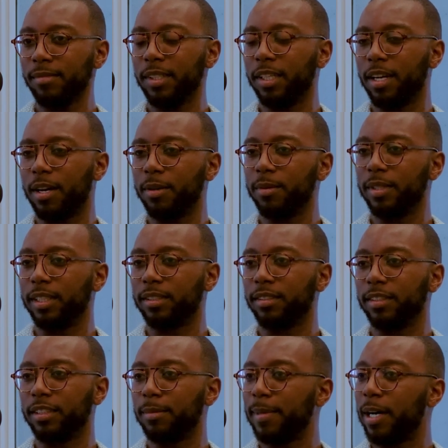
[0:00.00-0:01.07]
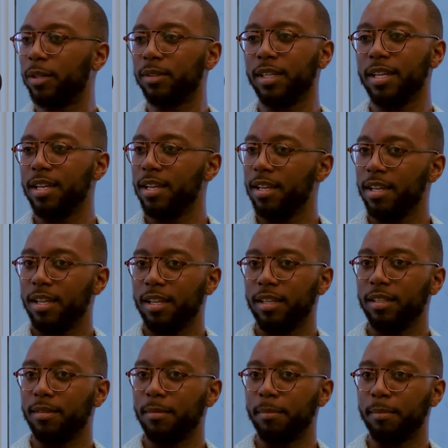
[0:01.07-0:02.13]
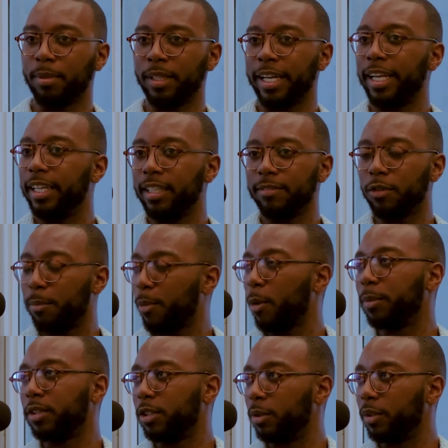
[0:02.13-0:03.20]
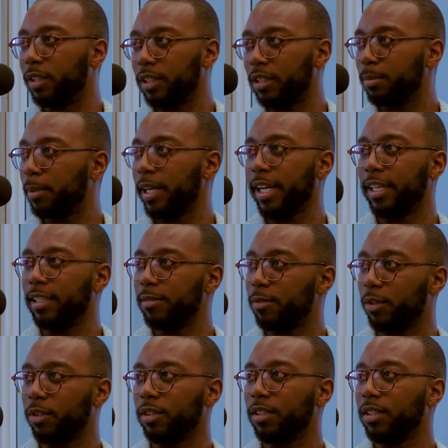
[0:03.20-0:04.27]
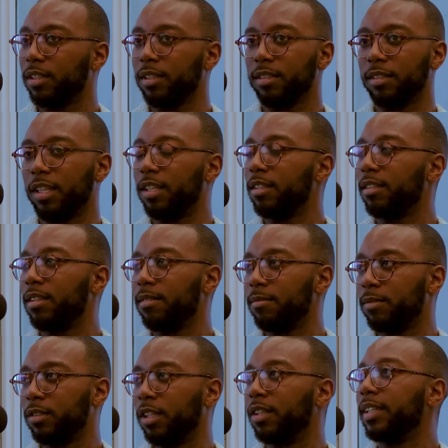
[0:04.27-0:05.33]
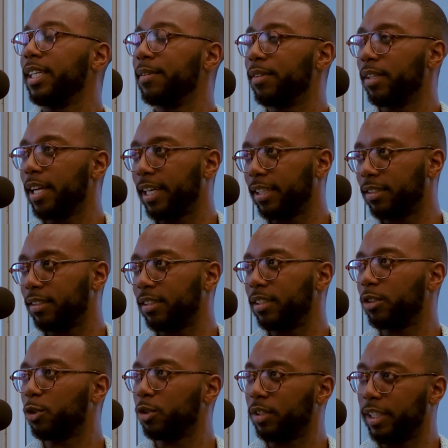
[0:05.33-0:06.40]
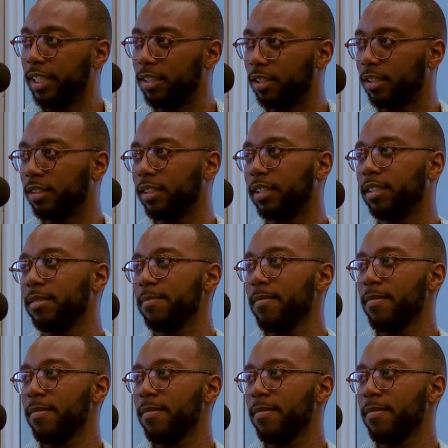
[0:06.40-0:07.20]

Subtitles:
it's about planning for perpetuities, planning for to leave a legacy strategically,